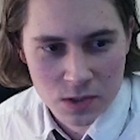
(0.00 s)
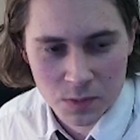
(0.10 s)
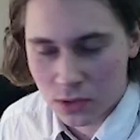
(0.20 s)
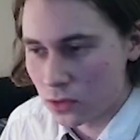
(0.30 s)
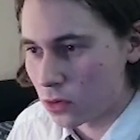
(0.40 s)

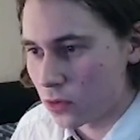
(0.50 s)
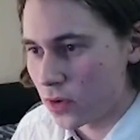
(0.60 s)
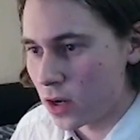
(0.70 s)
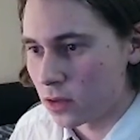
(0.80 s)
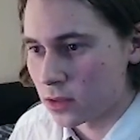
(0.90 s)
been a lot of
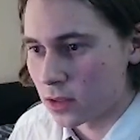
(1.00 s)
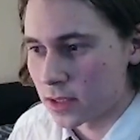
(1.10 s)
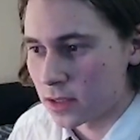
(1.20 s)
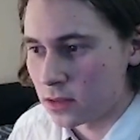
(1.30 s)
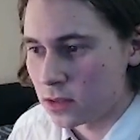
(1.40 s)
art, and
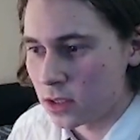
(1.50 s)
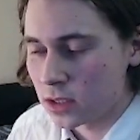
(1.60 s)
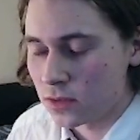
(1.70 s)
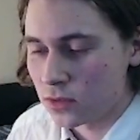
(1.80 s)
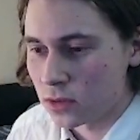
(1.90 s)
I
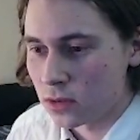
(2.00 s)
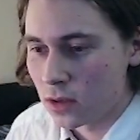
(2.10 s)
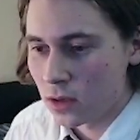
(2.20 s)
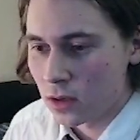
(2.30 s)
didn't even